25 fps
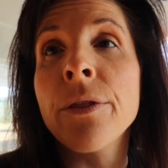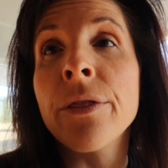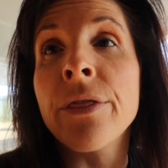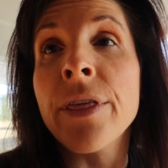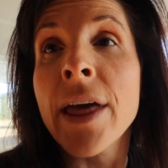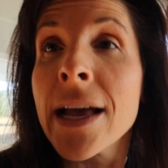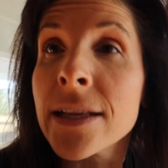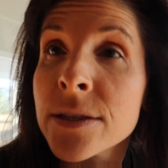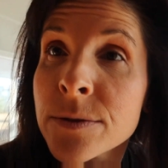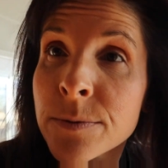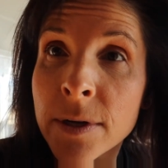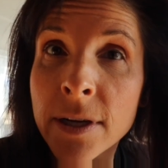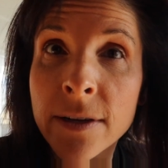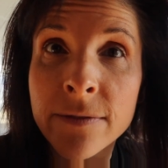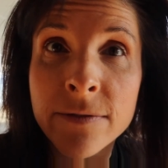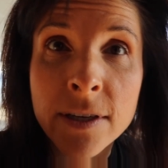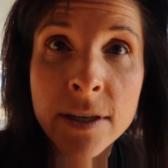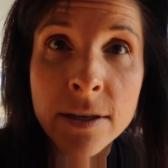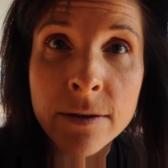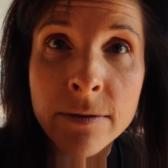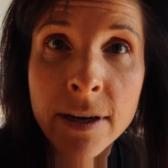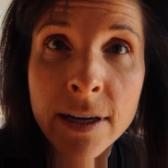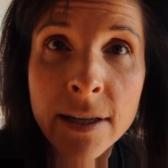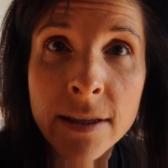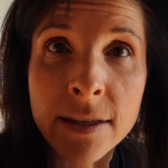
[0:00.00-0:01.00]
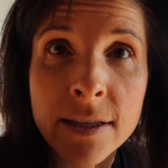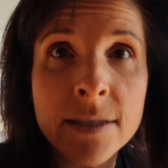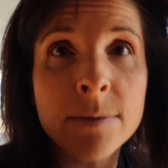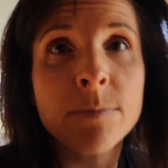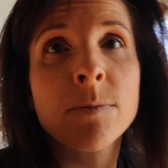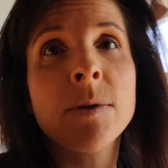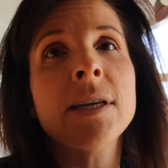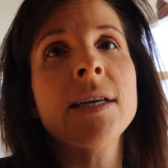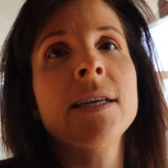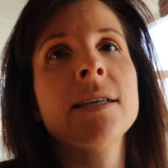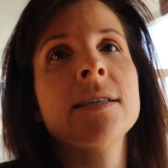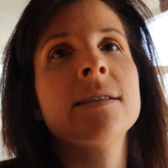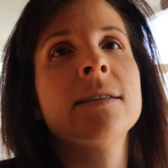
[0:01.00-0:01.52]
That's what I've done around this
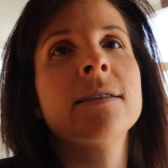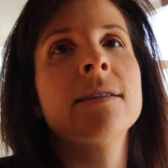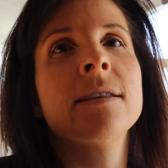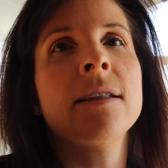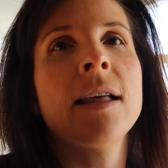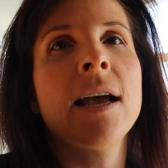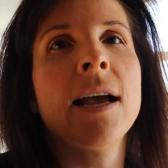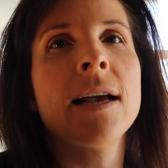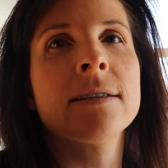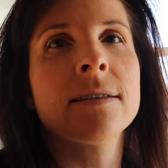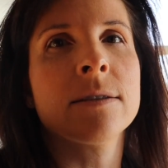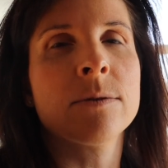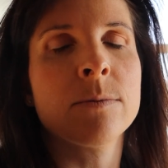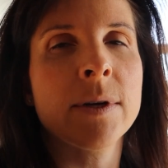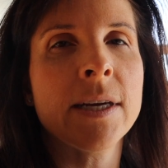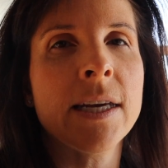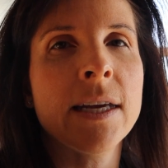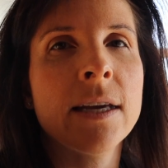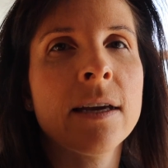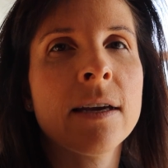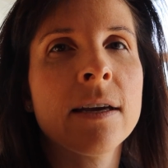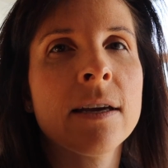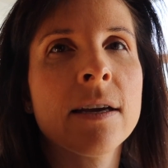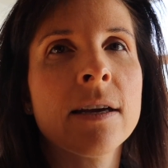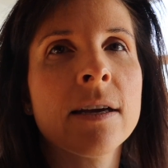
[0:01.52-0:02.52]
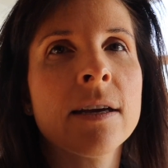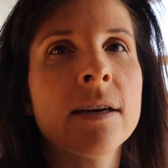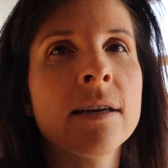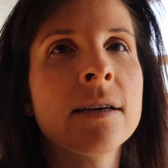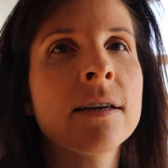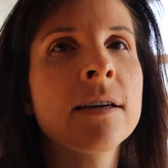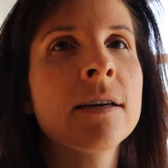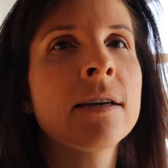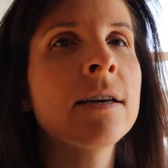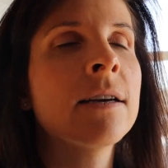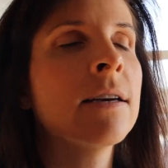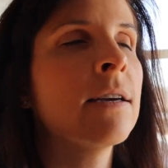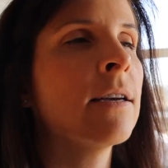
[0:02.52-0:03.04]
place the last week,
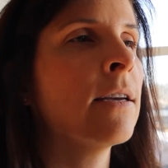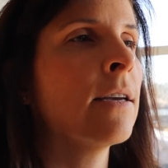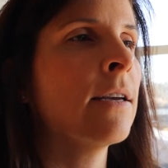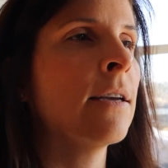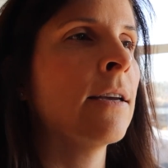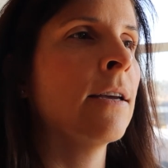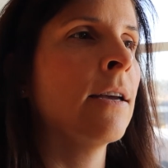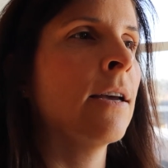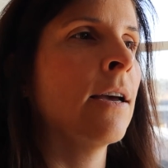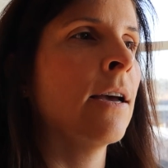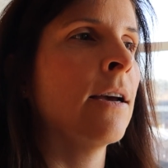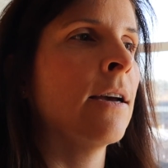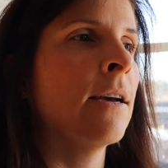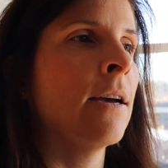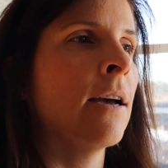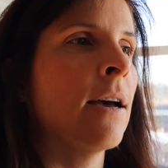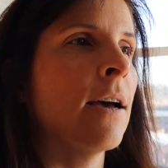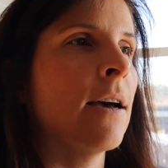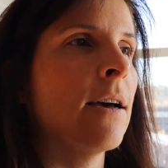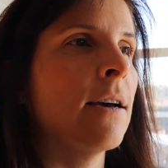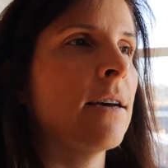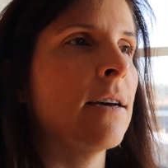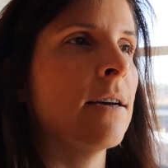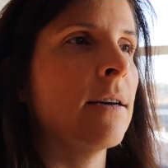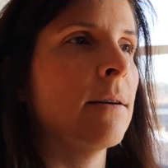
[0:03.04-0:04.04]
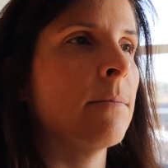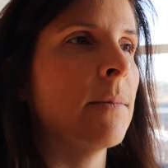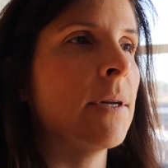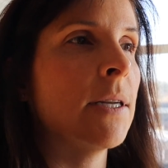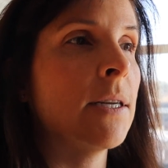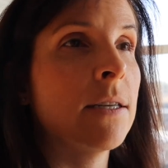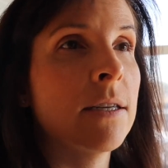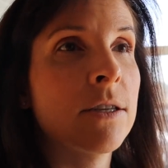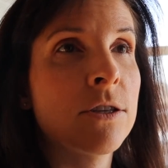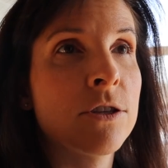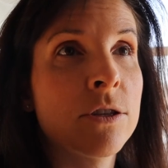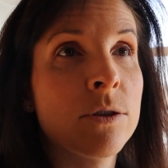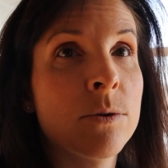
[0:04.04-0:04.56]
in
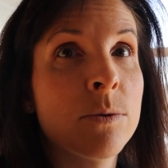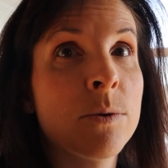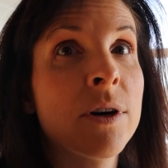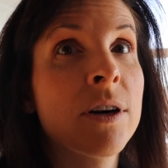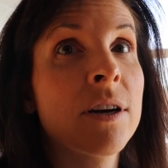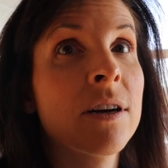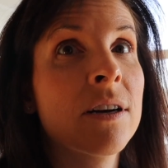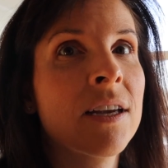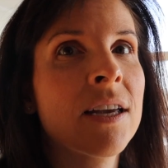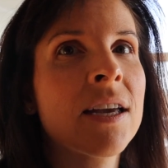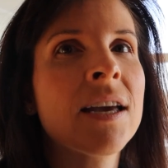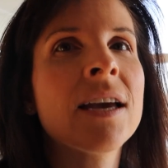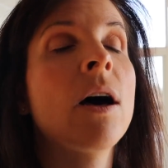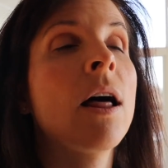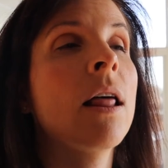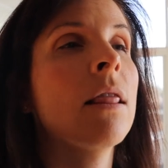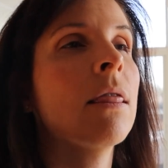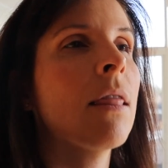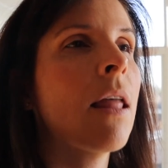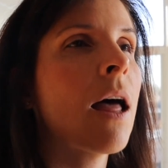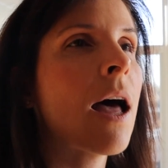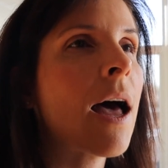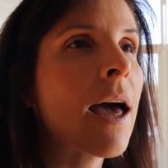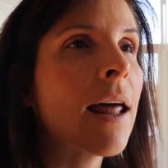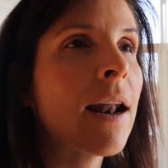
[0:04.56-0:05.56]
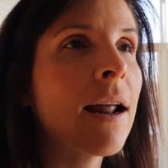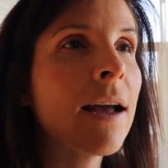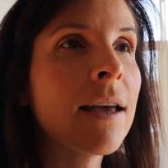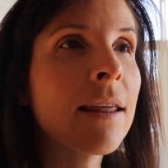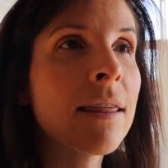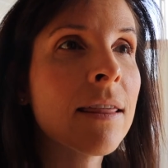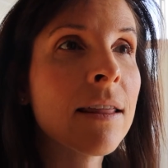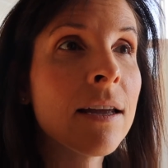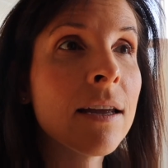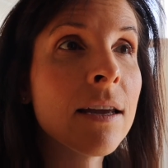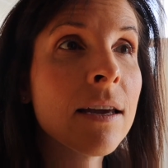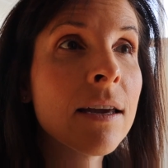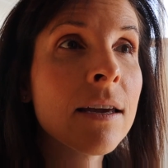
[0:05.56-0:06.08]
addition to work. A lot, I
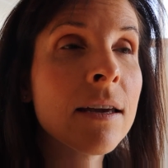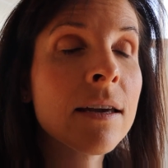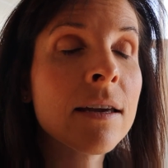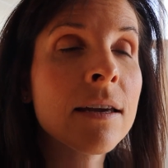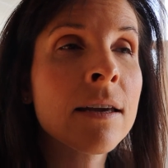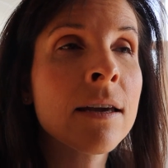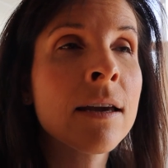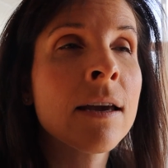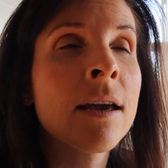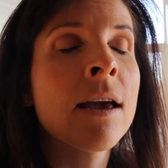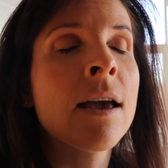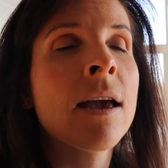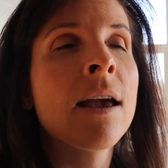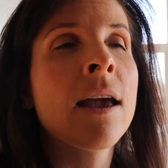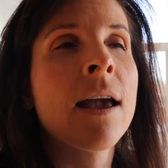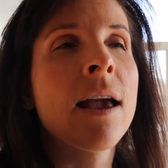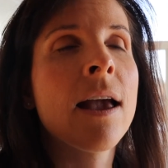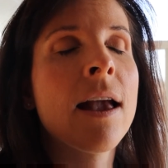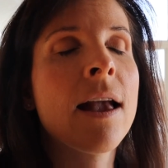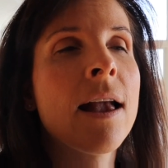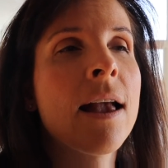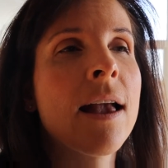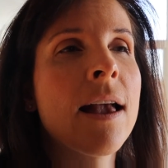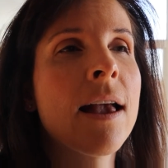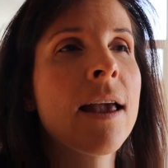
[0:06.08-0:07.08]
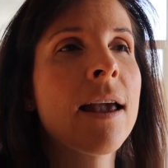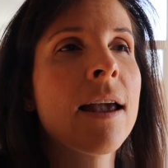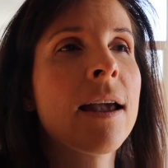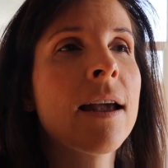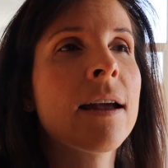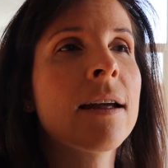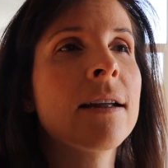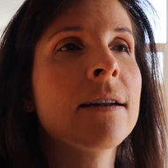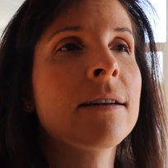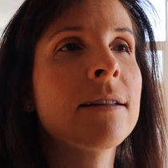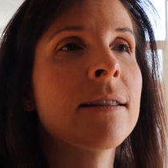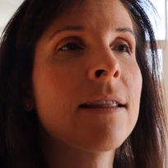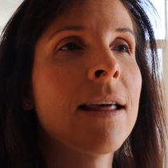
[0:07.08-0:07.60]
think,
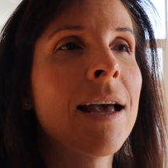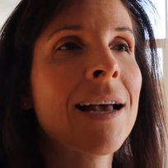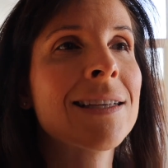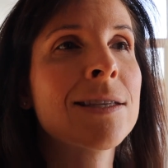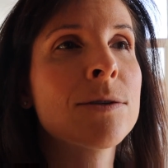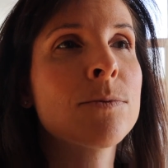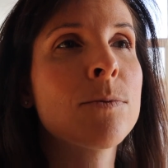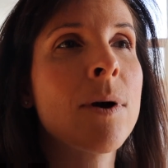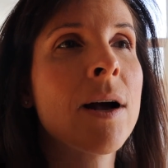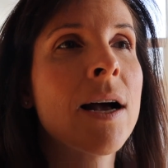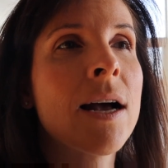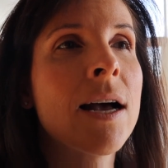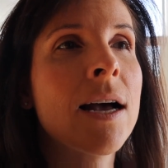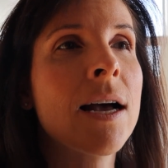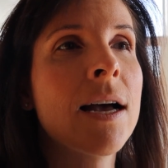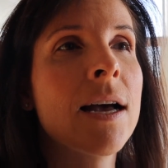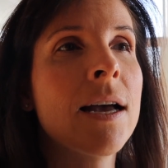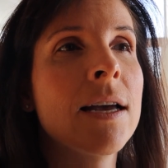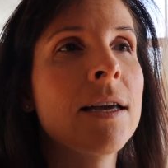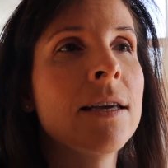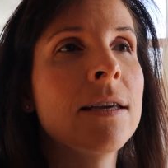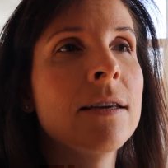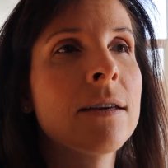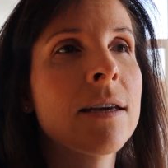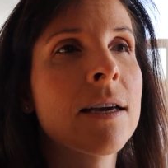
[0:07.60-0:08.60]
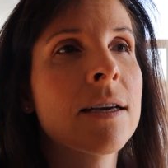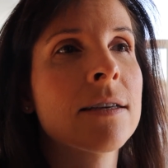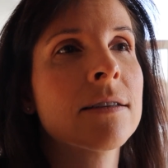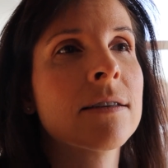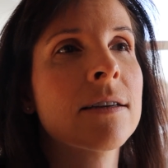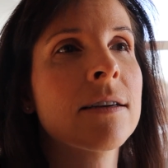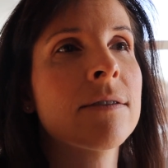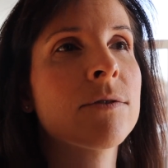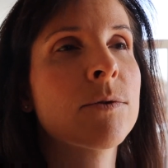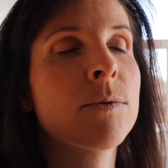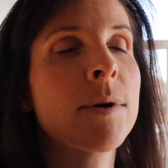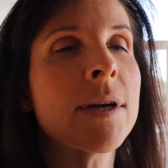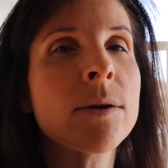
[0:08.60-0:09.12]
and that's why you guys are gonna
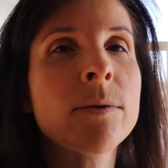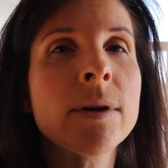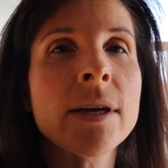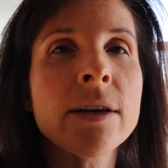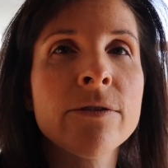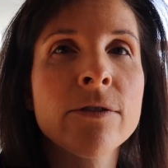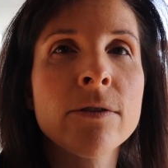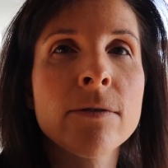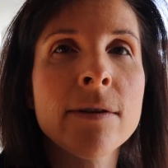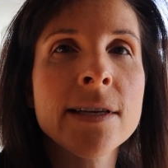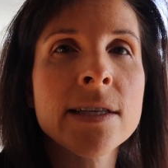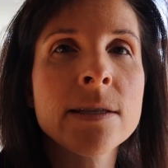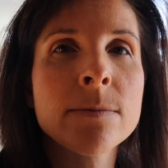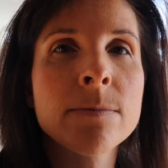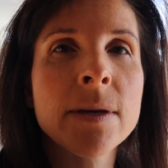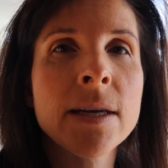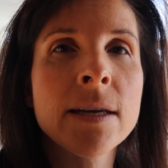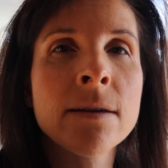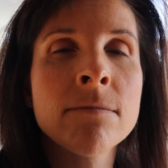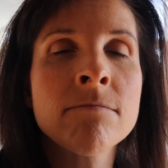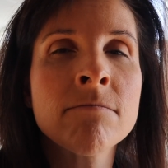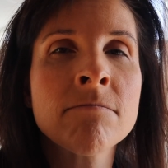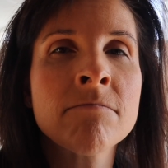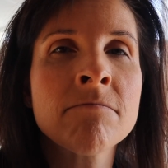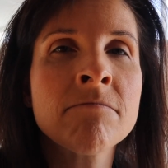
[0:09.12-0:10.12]
have to wait a week for a recipe.